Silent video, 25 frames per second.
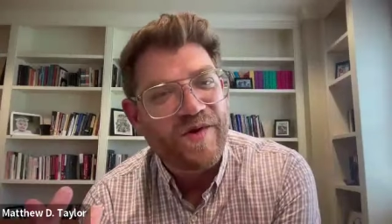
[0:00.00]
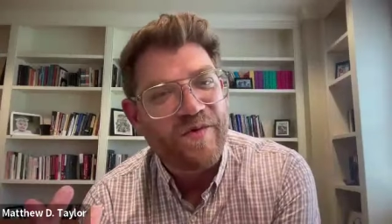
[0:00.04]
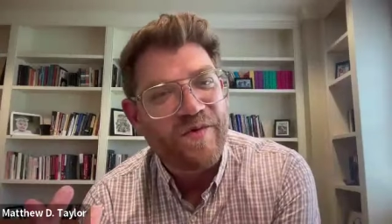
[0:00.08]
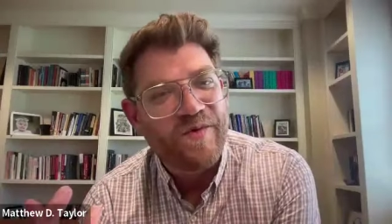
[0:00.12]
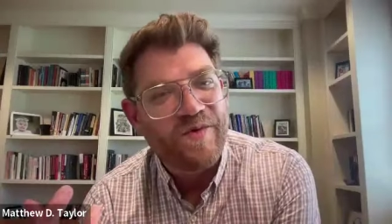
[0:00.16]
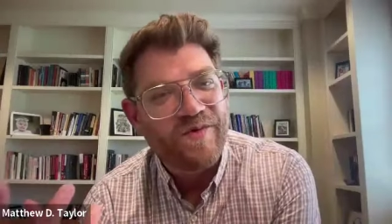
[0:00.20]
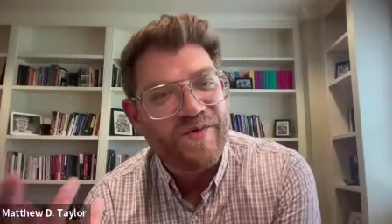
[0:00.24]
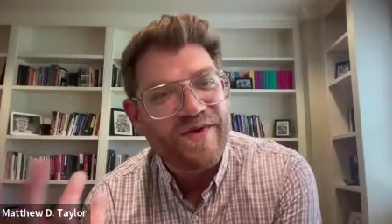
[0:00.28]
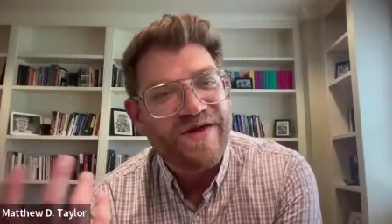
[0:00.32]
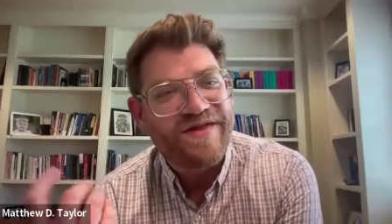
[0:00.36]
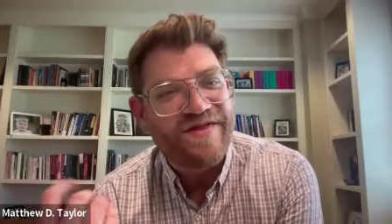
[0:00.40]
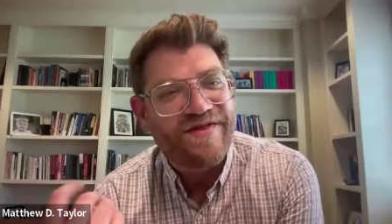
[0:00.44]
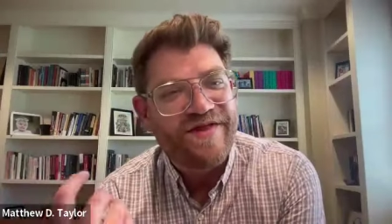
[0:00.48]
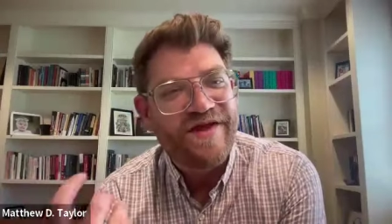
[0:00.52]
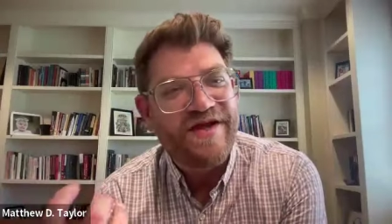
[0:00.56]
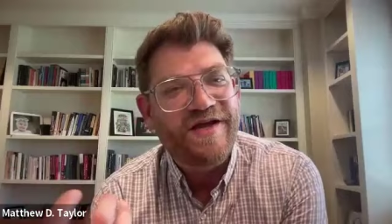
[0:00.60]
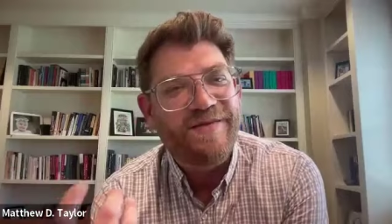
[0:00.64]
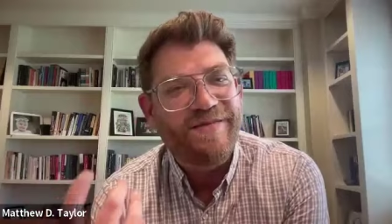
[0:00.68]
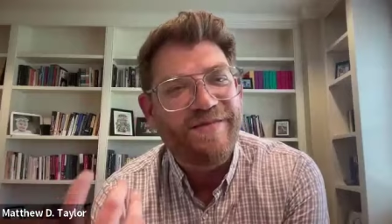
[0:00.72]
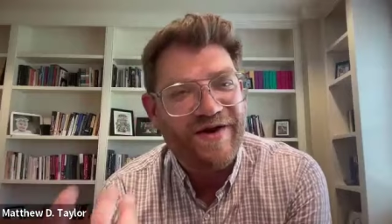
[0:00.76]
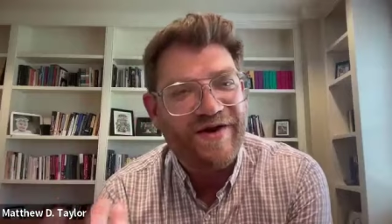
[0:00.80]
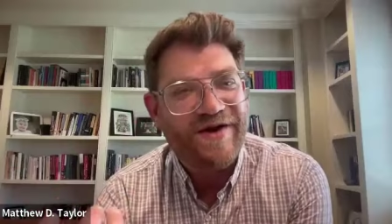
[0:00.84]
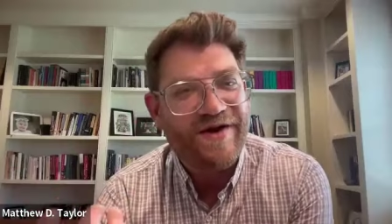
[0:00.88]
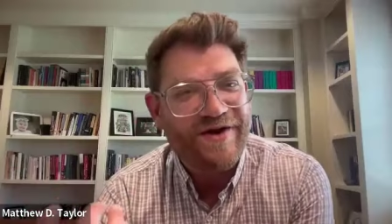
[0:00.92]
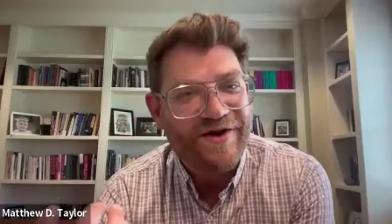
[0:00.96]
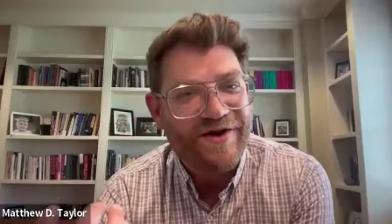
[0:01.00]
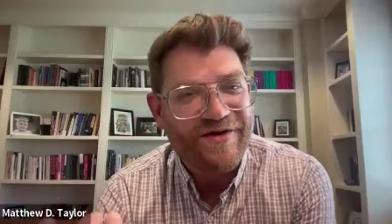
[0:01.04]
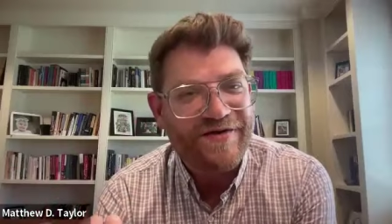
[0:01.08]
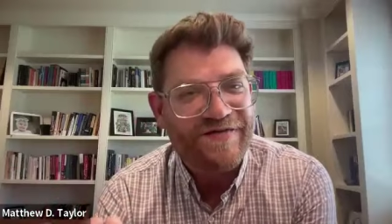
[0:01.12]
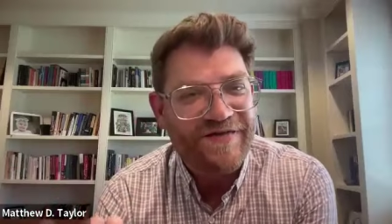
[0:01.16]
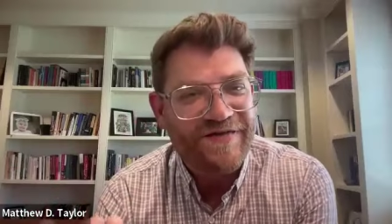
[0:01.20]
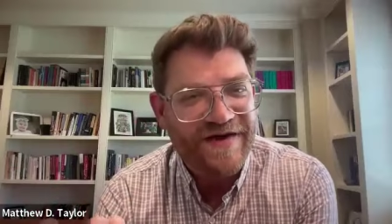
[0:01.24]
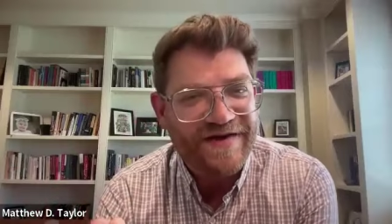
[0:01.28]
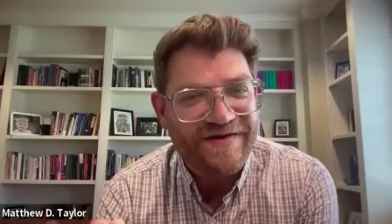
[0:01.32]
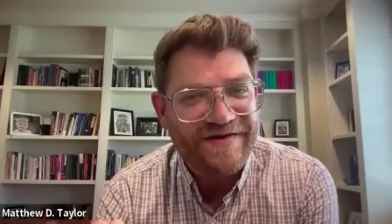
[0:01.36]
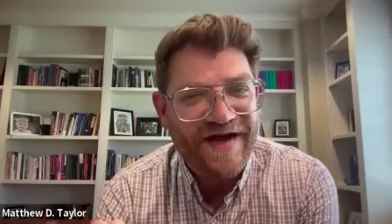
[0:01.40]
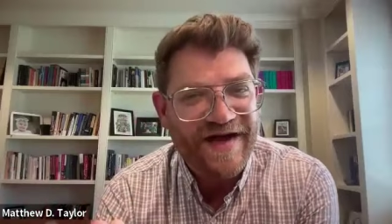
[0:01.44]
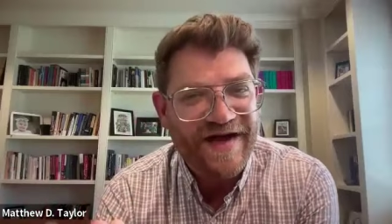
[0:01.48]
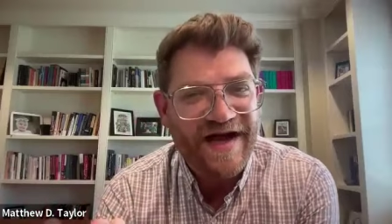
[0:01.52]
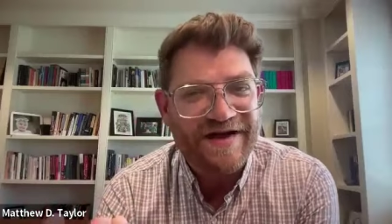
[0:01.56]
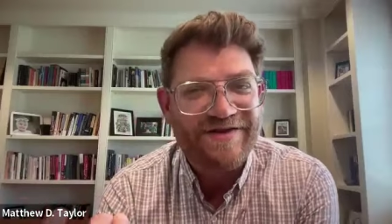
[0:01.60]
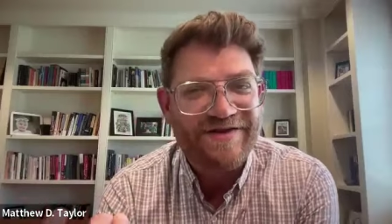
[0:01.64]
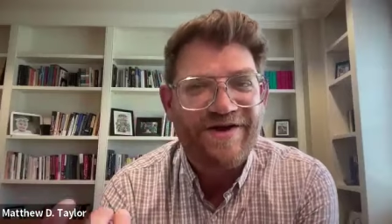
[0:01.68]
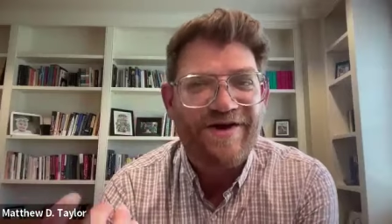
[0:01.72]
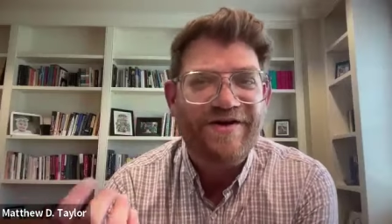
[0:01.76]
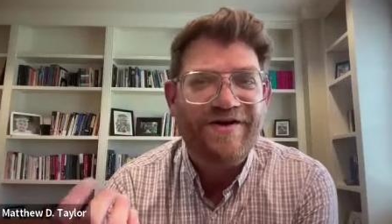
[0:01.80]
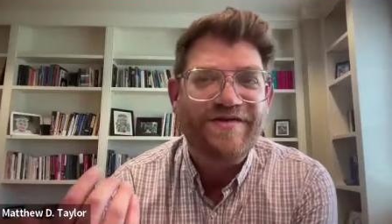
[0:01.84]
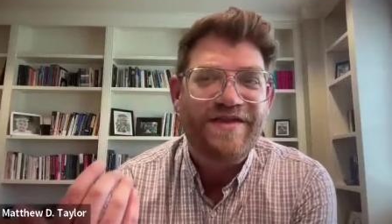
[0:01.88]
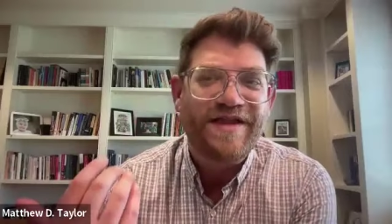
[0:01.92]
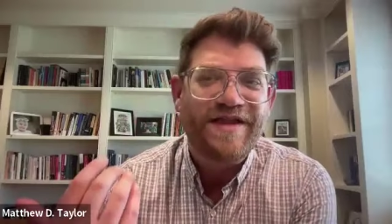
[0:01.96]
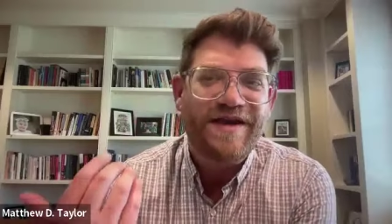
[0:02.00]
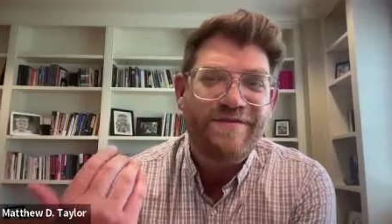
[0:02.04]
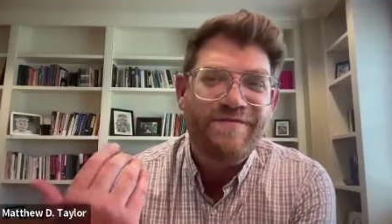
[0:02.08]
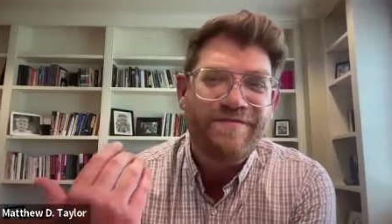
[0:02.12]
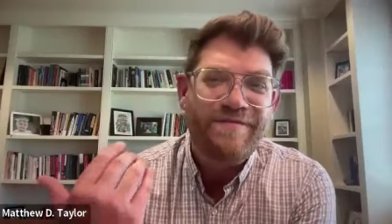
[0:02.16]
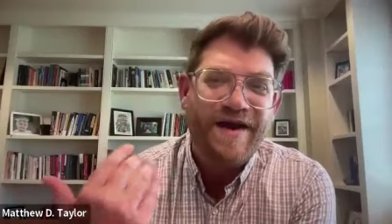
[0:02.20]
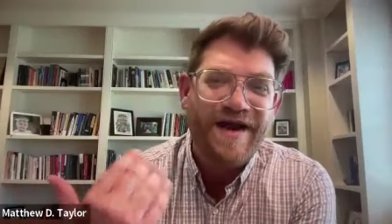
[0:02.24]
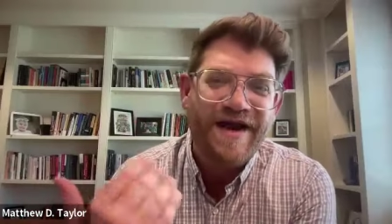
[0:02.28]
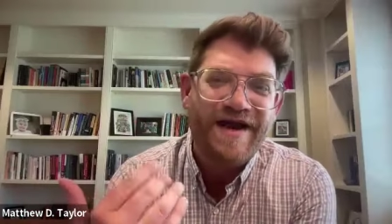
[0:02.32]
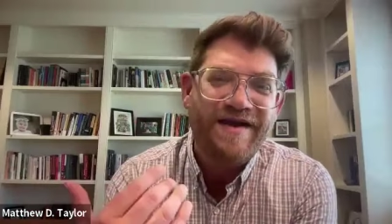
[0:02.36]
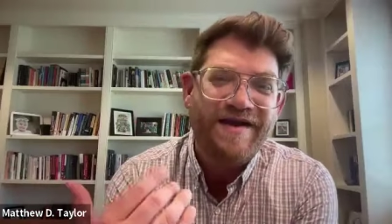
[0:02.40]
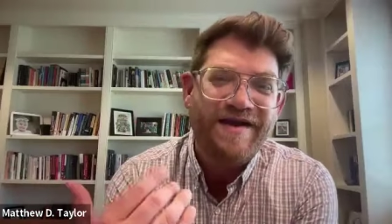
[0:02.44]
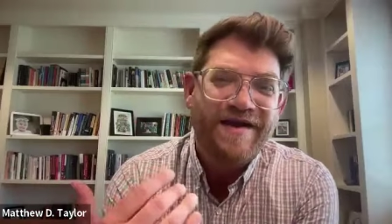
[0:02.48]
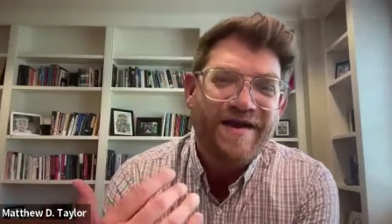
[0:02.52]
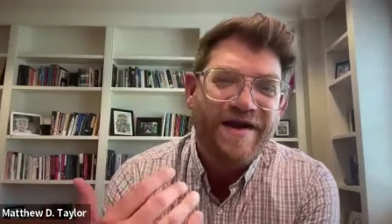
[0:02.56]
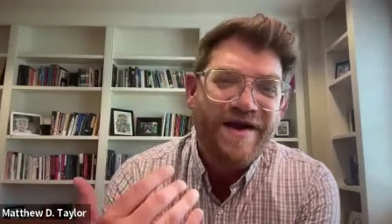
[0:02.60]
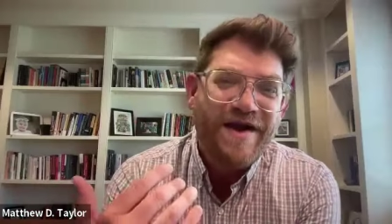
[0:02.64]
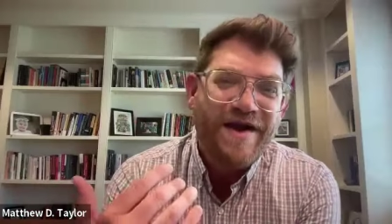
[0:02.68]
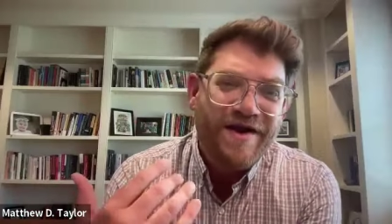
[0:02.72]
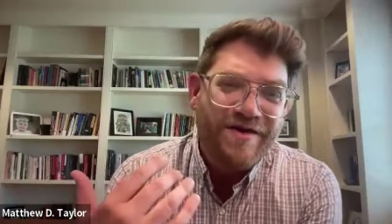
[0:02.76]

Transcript: when we think about interfaith dialogue that it might